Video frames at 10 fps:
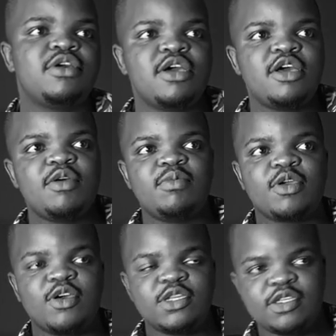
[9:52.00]
Yeah.
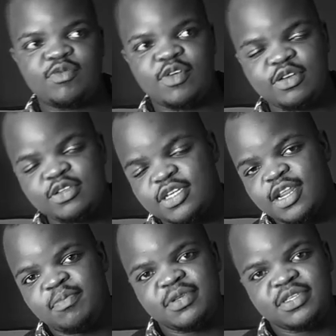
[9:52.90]
Because if you're going to start
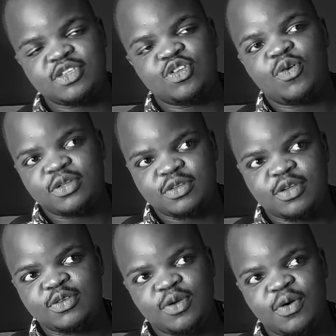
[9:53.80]
a business, you're always
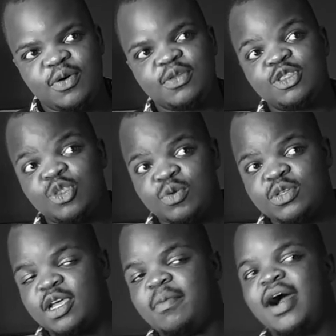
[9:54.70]
going to go through
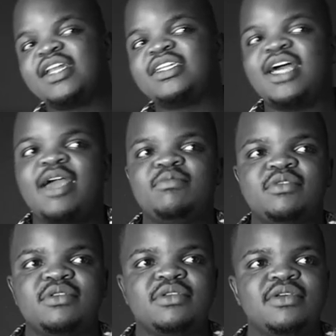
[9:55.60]
some hard
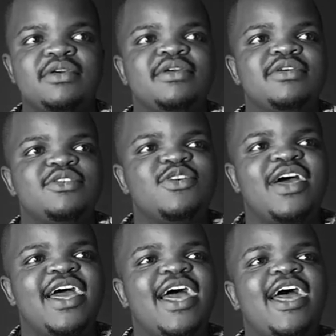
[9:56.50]
times. So
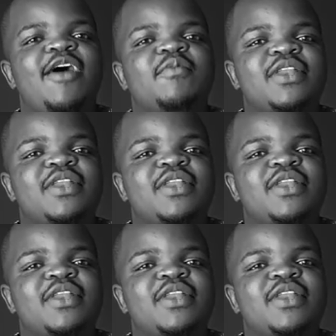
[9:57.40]
I, I, I